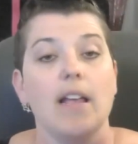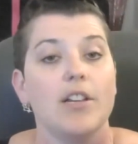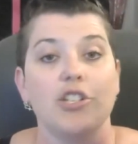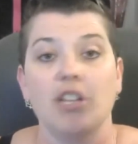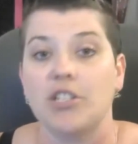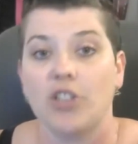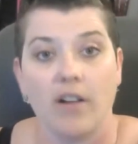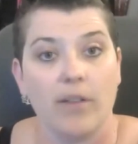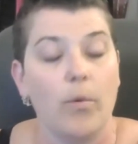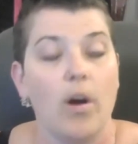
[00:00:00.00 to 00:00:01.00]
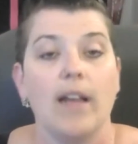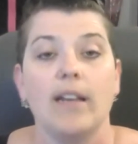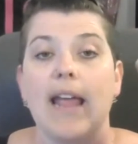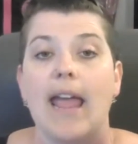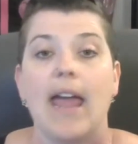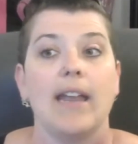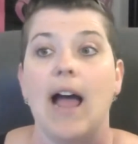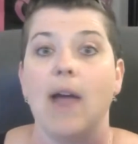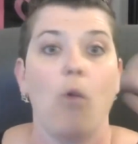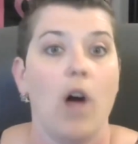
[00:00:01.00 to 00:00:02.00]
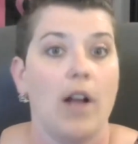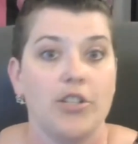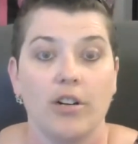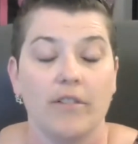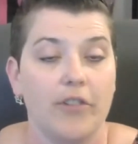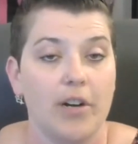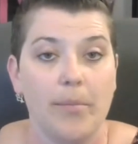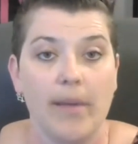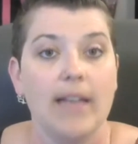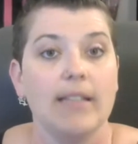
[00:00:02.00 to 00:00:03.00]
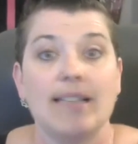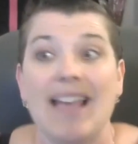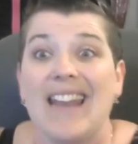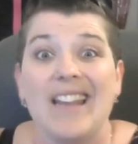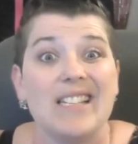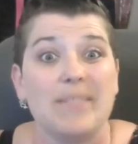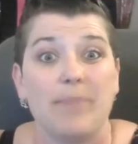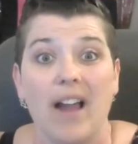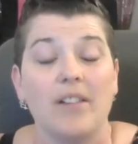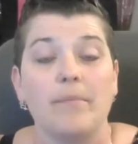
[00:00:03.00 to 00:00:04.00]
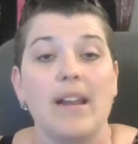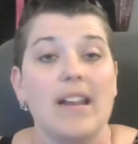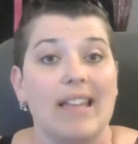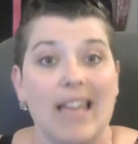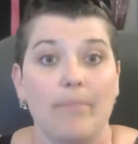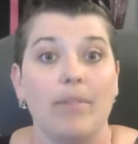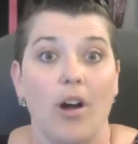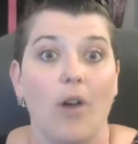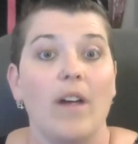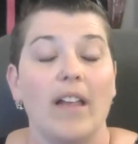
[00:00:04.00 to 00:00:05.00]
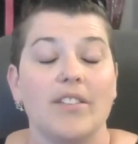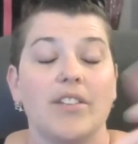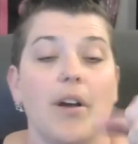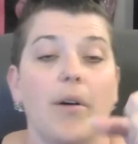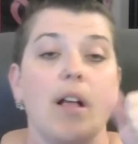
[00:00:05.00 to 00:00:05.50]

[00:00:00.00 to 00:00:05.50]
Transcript: she started one and I watched her for a bit and it inspired me to keep going too.